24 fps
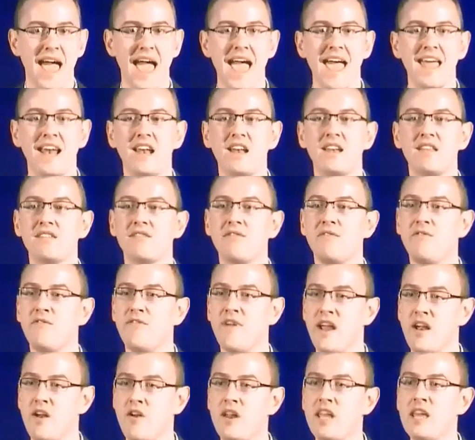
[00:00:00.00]
And it is
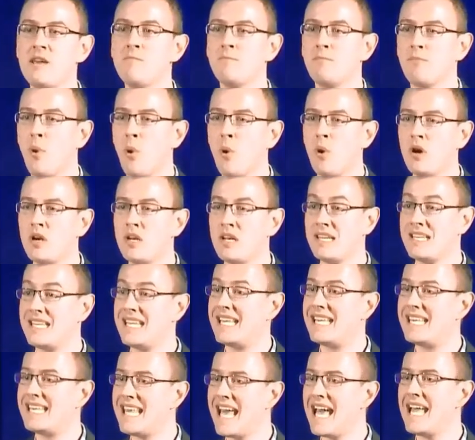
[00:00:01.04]
very important to
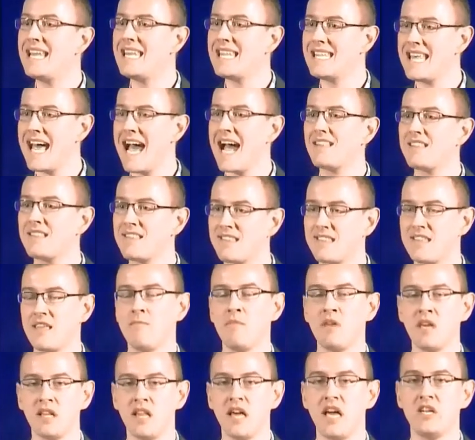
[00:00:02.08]
get that
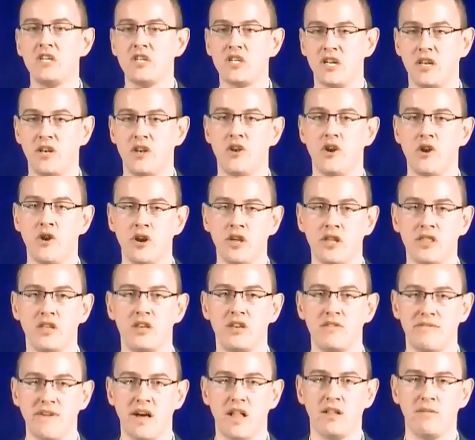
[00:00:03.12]
stimulation during the
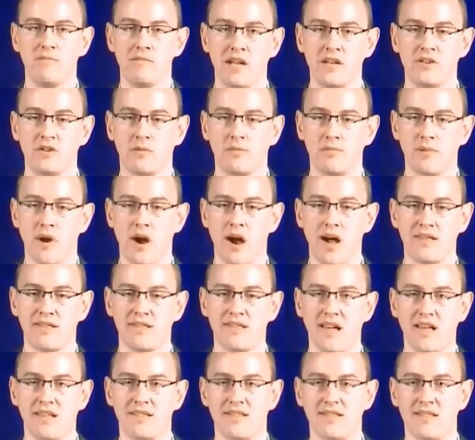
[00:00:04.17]
developmental
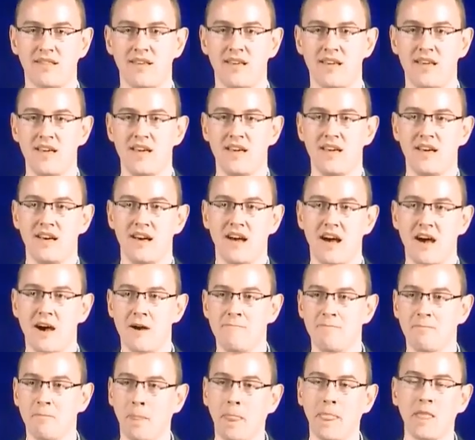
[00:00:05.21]
process.
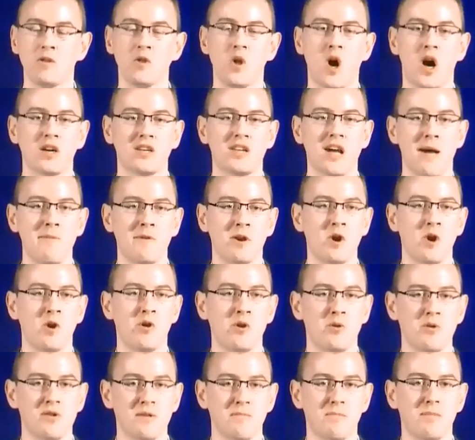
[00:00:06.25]
Long time ago,
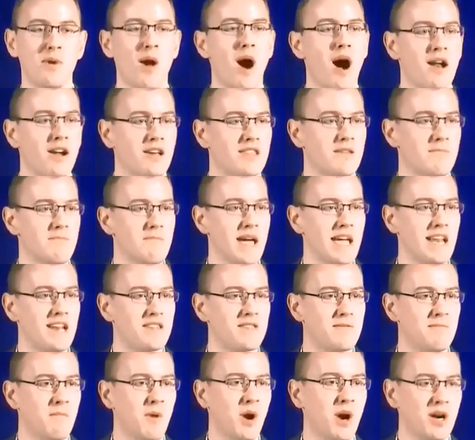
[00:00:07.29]
there was a product that made it
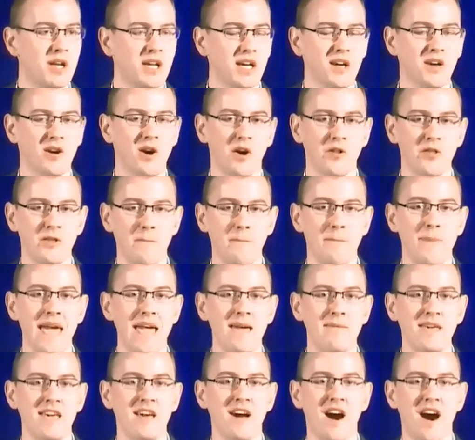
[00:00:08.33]
to market called the
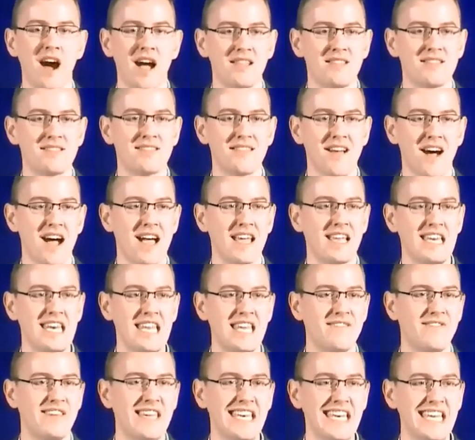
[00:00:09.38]
Baby Einstein
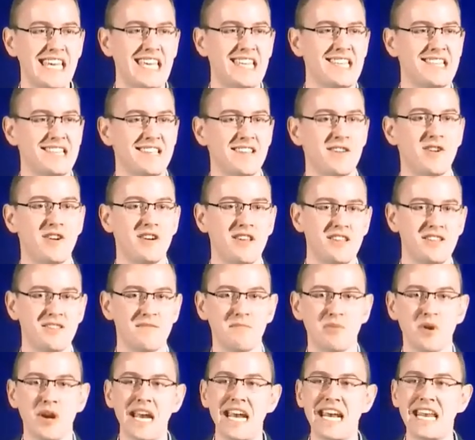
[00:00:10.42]
DVD series,
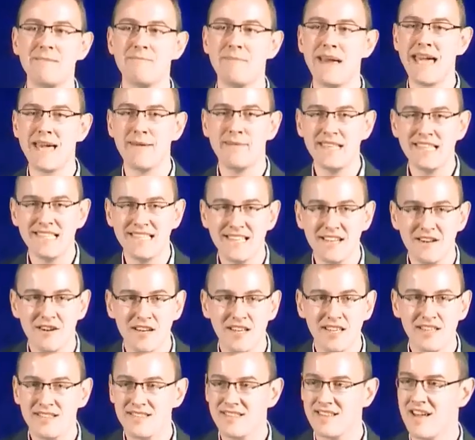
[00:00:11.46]
Brainy Baby
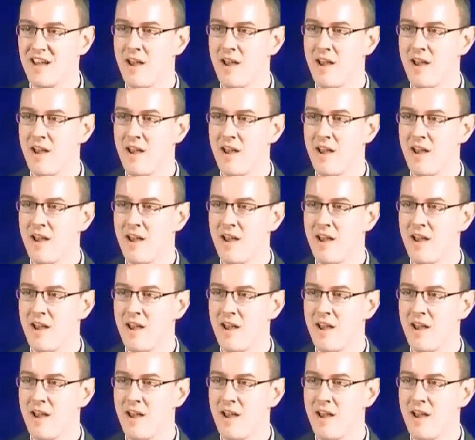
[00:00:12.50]
series.